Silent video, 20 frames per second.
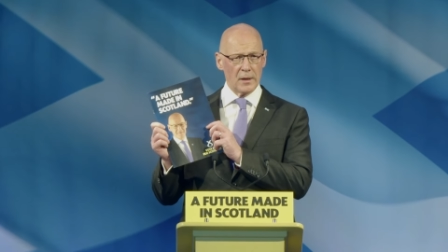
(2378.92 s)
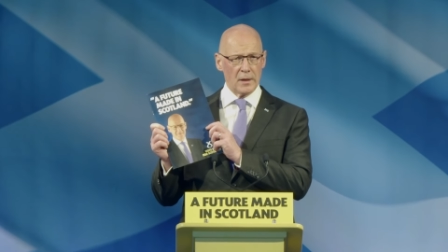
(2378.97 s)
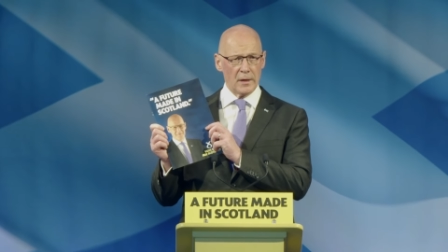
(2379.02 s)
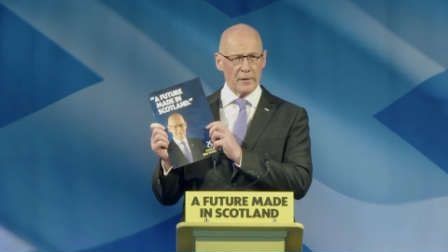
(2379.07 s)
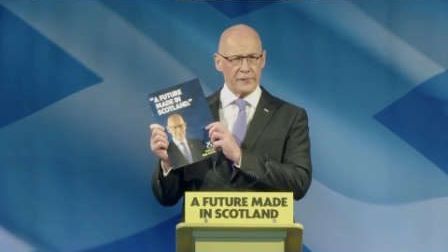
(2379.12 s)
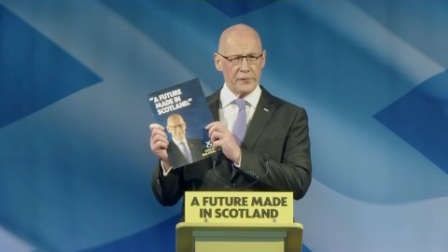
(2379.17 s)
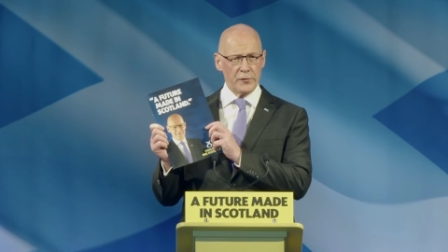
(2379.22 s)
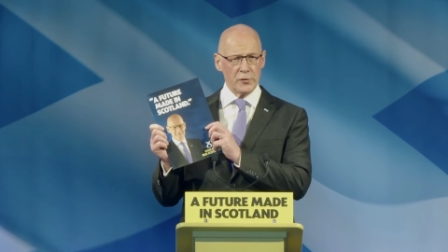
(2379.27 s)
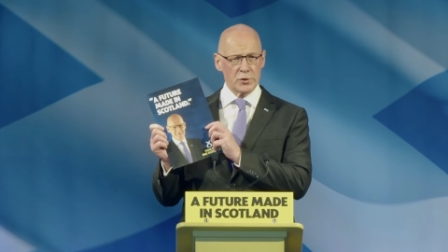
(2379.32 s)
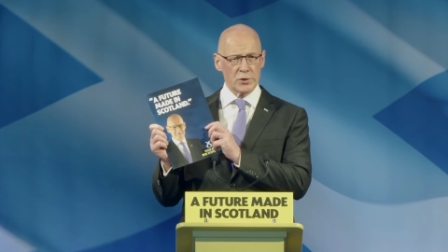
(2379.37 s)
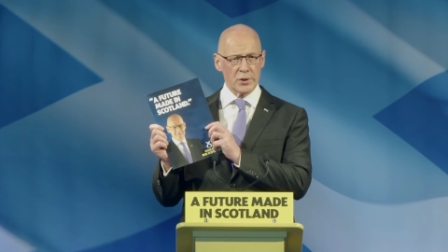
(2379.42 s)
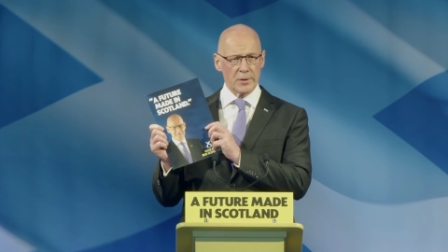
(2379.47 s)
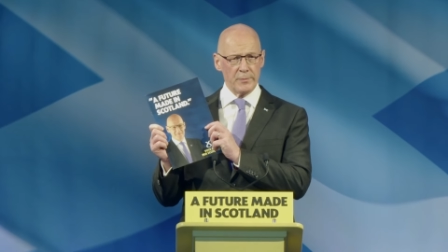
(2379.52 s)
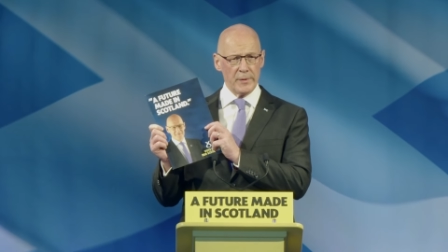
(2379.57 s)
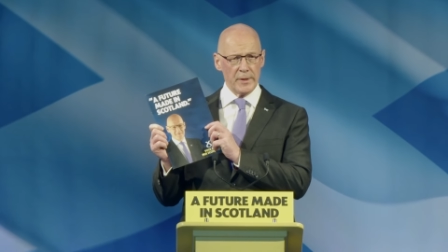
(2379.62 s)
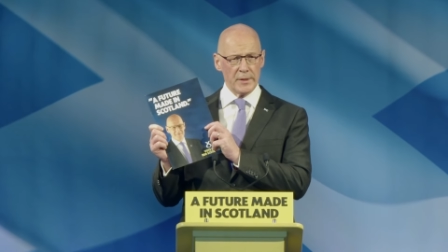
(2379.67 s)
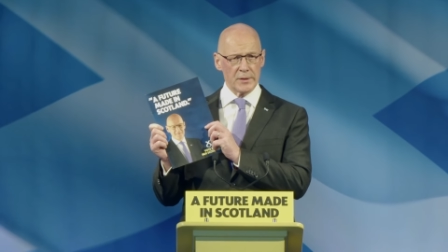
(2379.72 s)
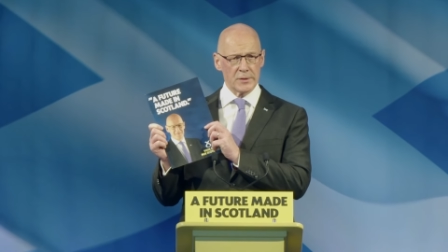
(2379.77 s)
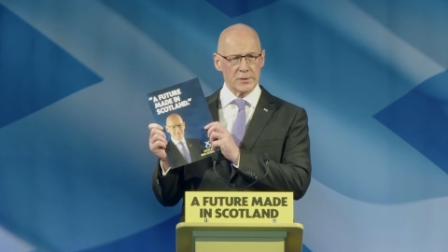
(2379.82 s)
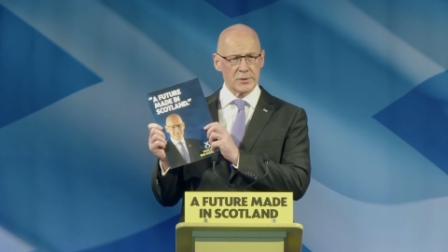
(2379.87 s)
future
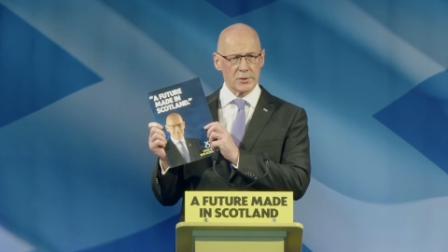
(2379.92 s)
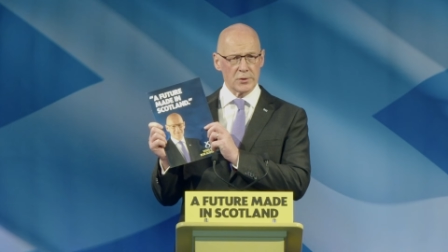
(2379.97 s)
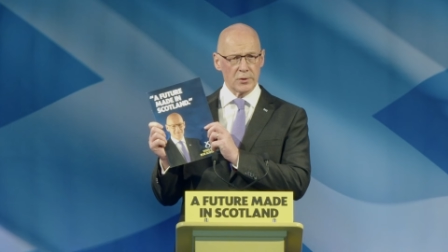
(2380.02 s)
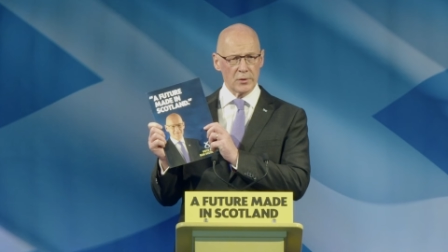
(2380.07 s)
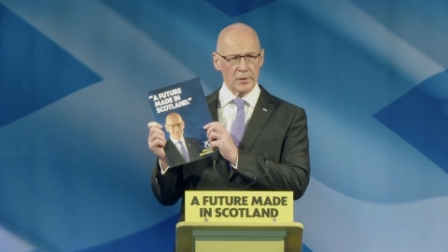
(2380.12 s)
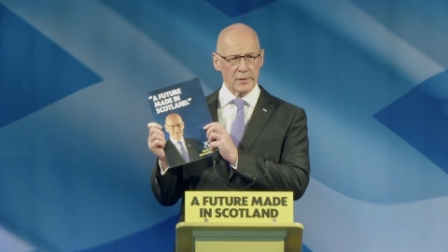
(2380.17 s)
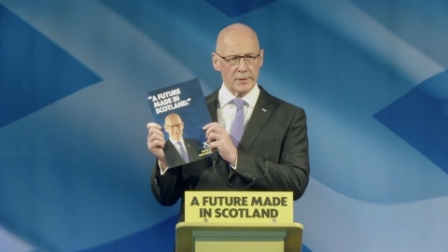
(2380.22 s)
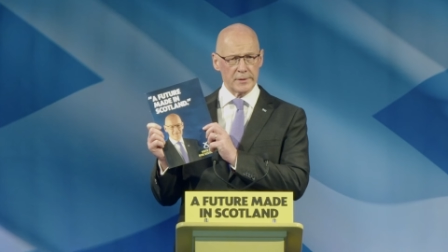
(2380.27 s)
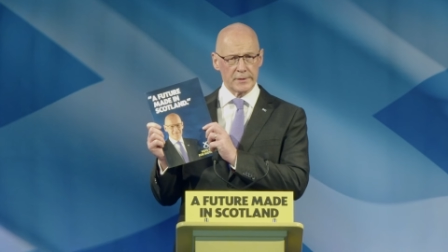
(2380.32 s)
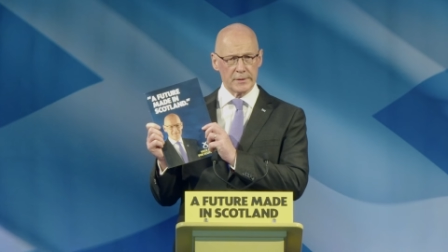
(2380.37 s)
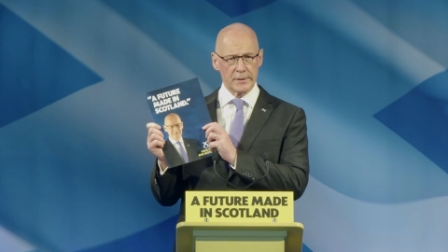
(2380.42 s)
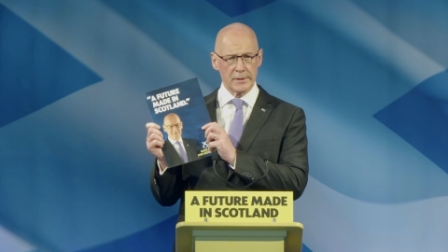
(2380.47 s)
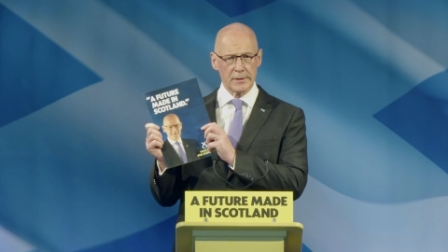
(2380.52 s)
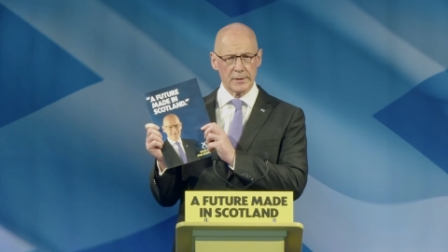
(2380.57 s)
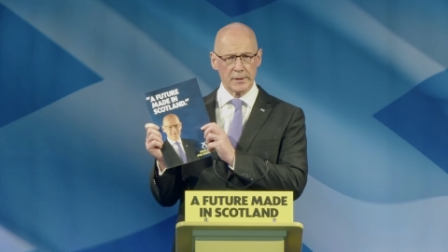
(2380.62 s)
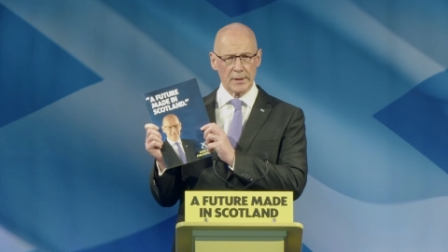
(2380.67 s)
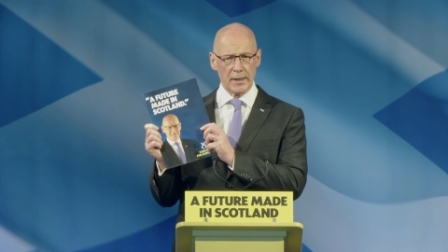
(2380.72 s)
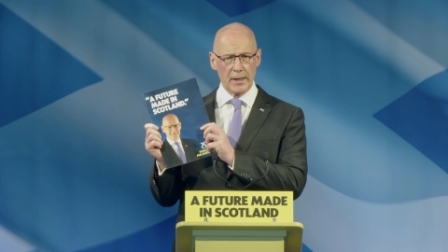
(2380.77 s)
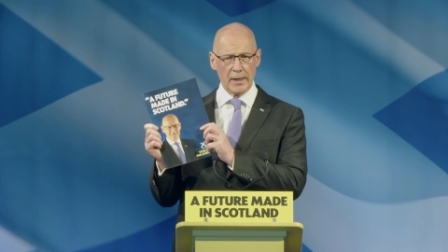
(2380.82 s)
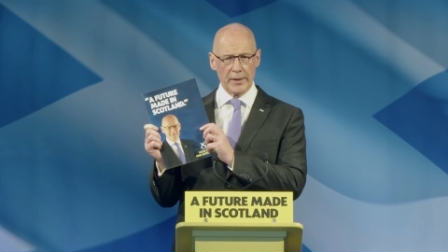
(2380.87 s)
made in Scotland.
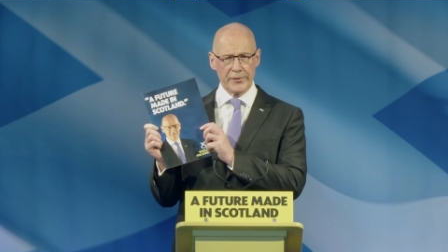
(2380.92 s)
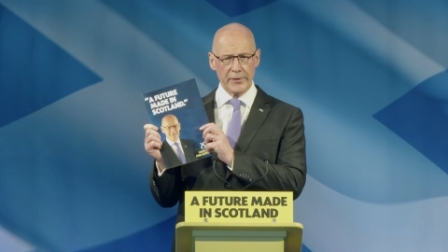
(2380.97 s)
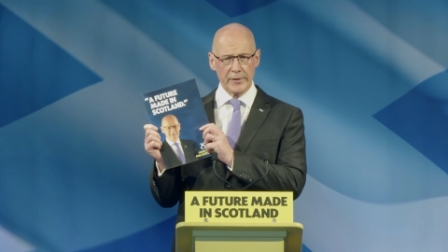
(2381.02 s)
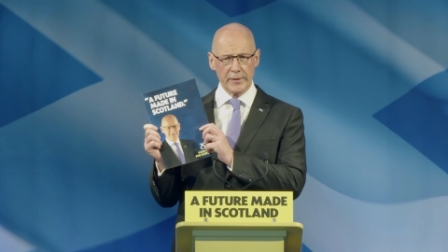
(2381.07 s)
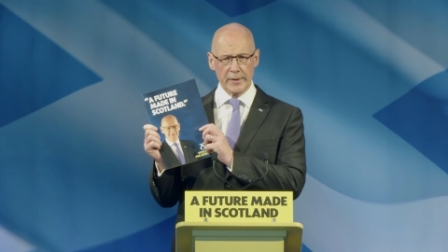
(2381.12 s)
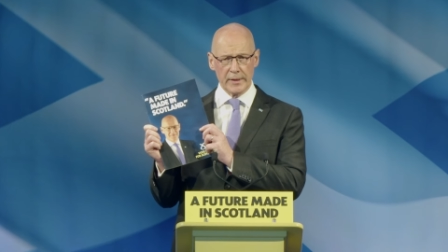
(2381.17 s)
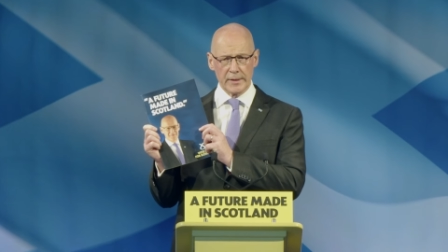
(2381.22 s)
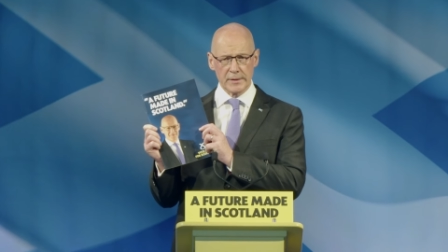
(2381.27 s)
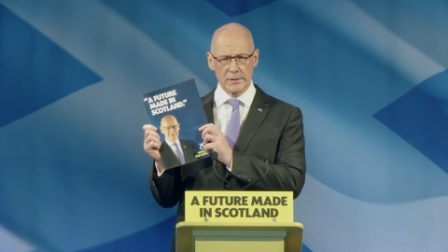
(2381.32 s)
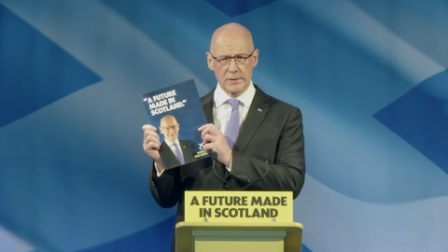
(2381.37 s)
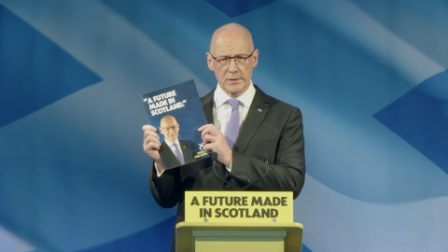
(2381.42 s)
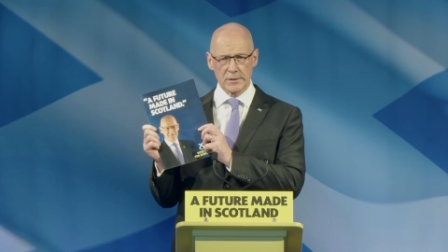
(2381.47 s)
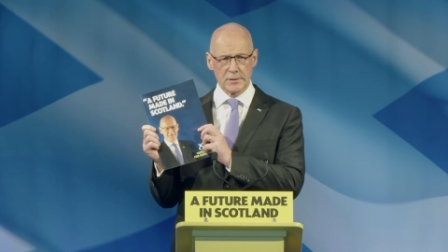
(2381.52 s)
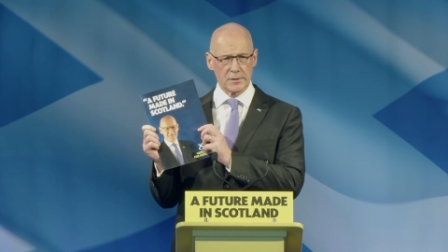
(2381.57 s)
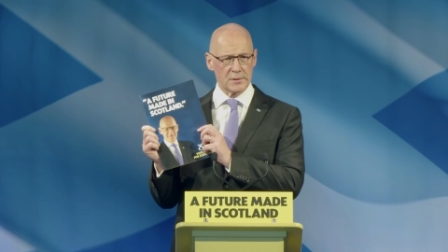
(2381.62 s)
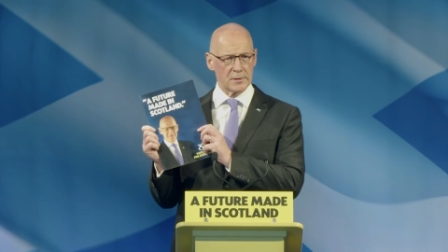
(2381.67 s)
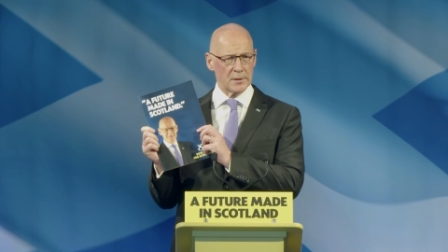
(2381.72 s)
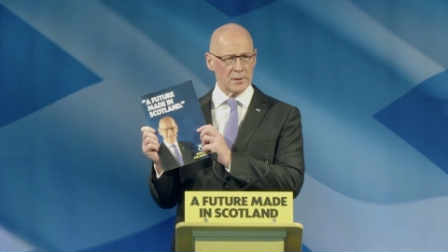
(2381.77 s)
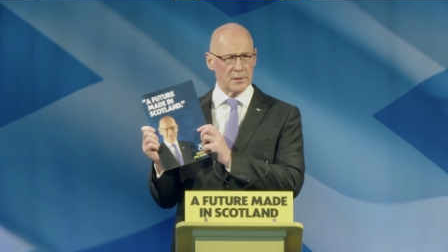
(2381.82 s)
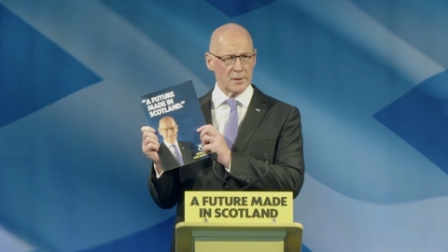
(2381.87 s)
I think that's